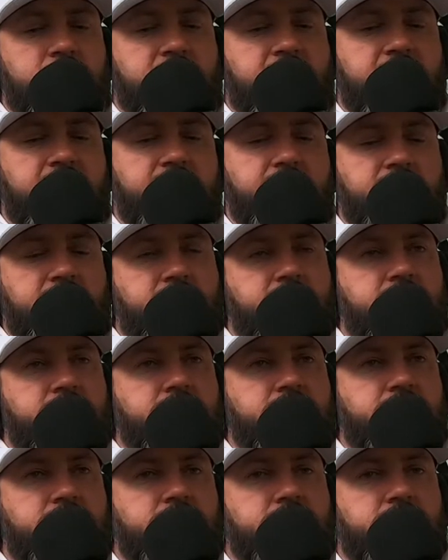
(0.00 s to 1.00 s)
hey, this
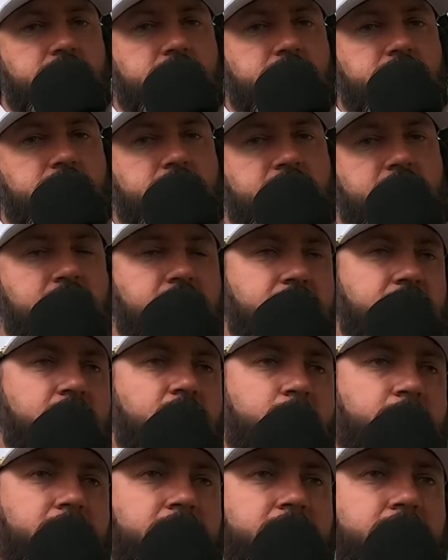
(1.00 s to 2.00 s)
is
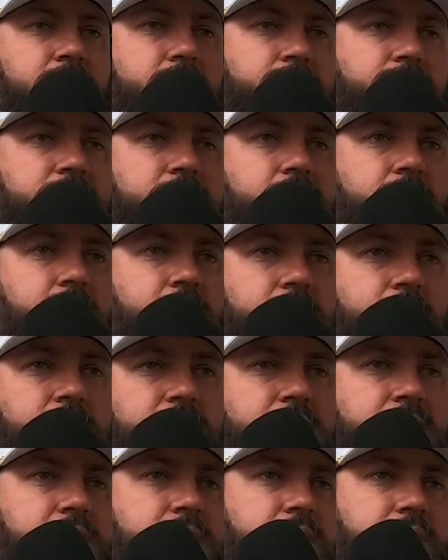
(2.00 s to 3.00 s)
Ethiopian Guji or
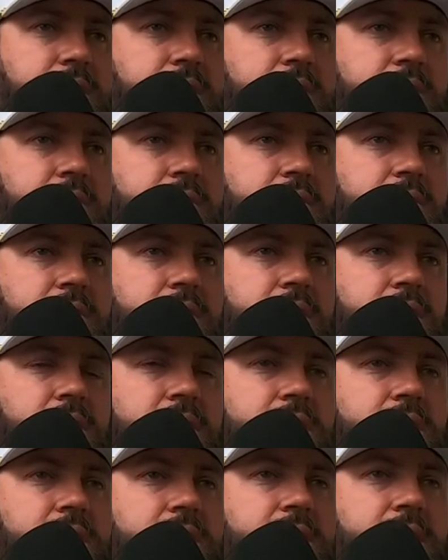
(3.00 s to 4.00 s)
this is
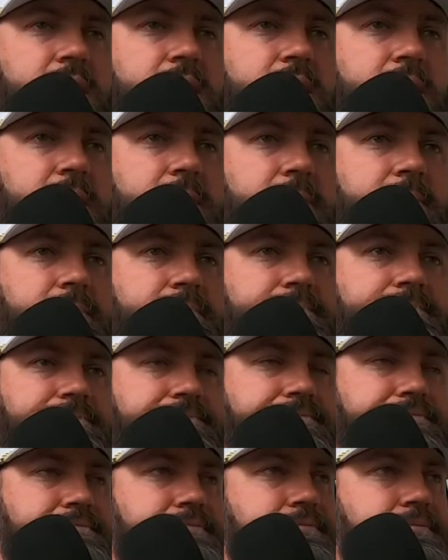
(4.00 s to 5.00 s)
um,
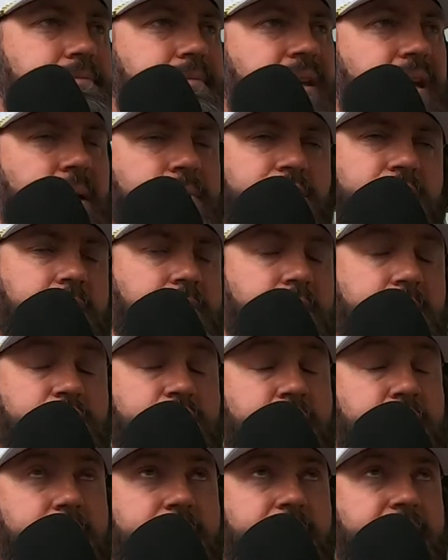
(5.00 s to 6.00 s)
I'm trying I'm
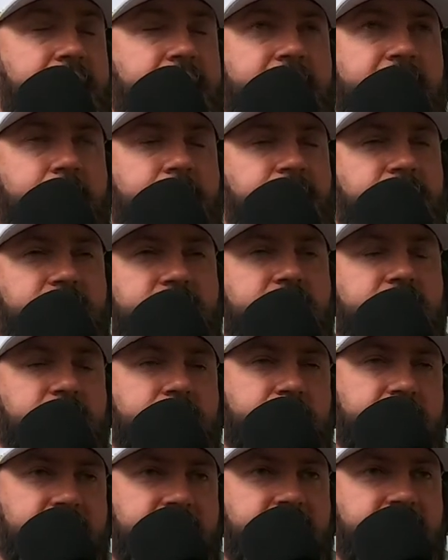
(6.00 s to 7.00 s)
trying the name is stuck
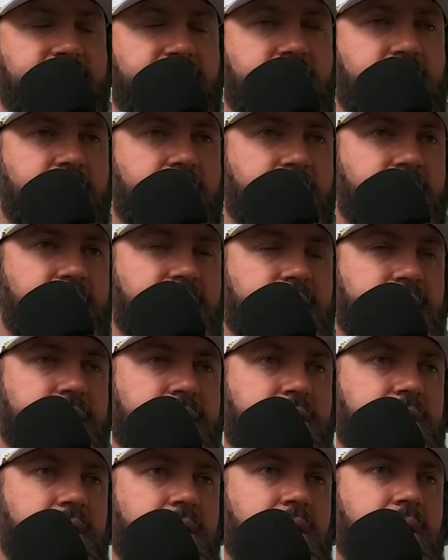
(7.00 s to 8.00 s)
in my head for other
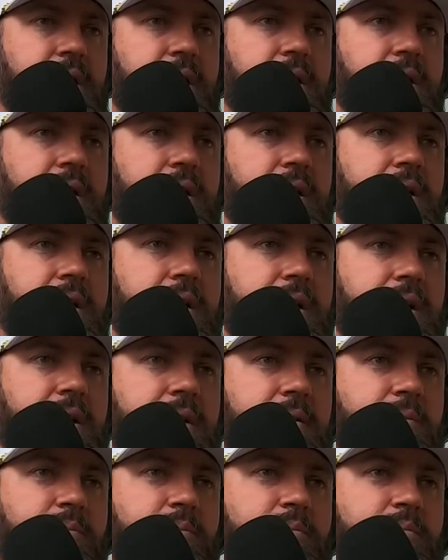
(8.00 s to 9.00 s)
reasons.
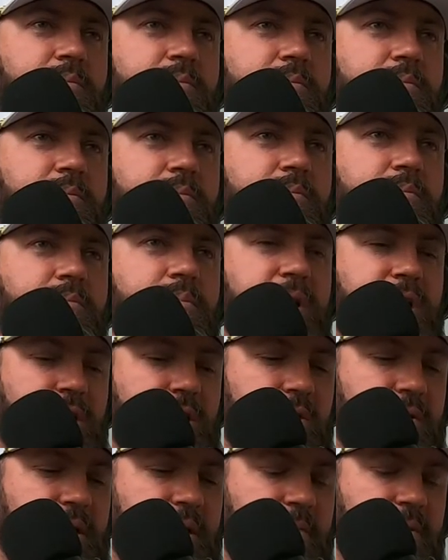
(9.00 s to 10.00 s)
Uh, don't worry about it. But you
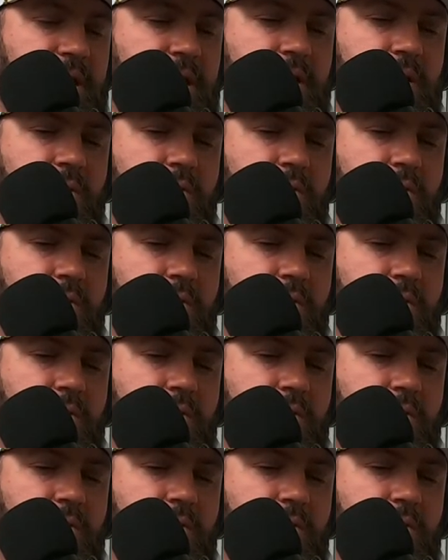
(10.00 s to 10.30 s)
know what I mean?